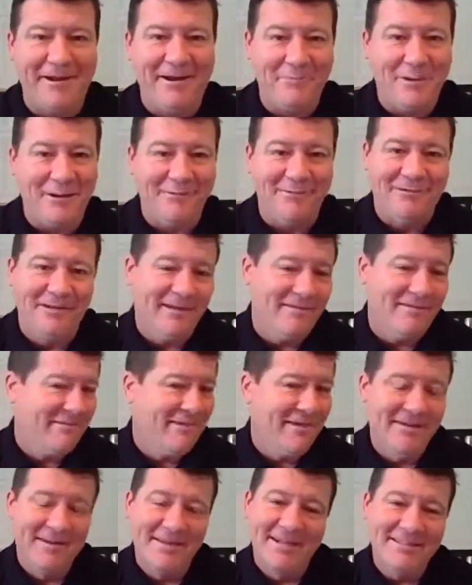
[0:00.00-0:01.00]
I mean,
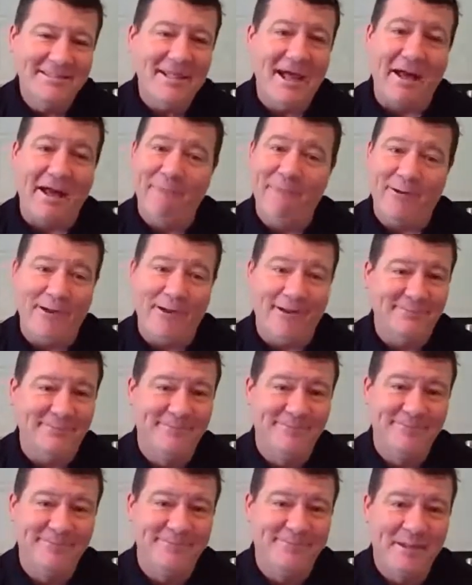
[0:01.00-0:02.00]
it's not fun,
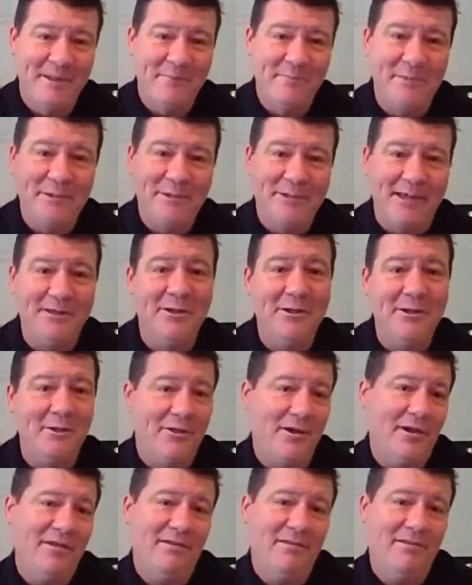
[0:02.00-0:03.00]
but they
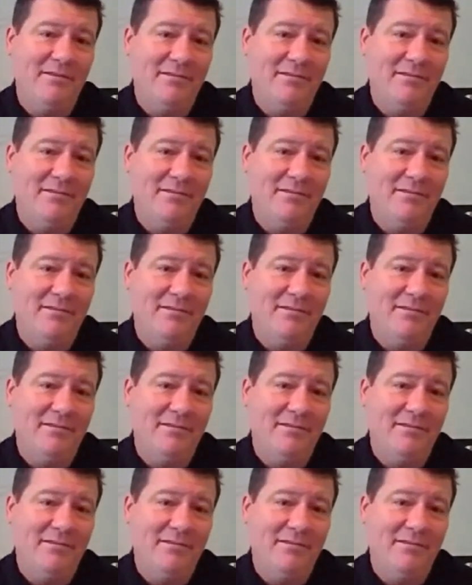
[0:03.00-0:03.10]
do and, it.